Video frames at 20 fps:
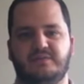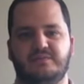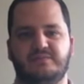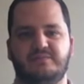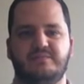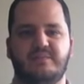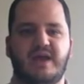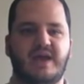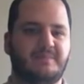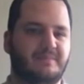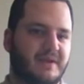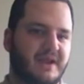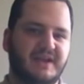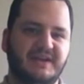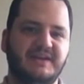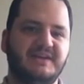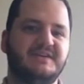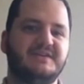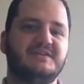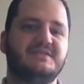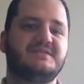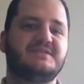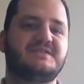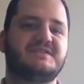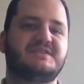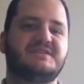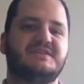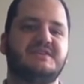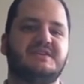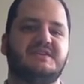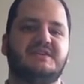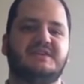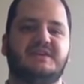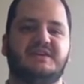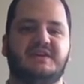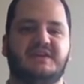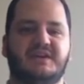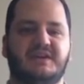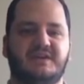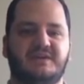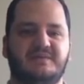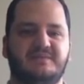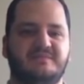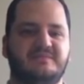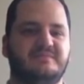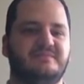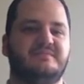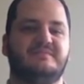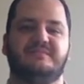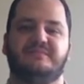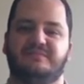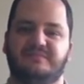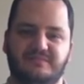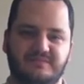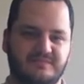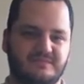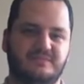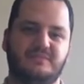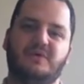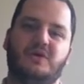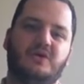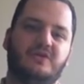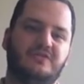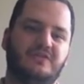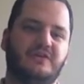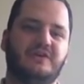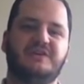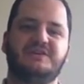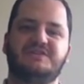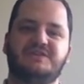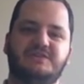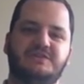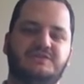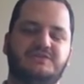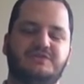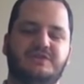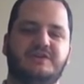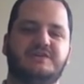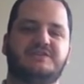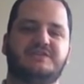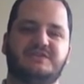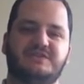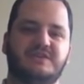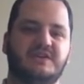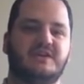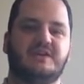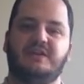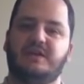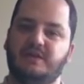matte paintings and all various other tricks.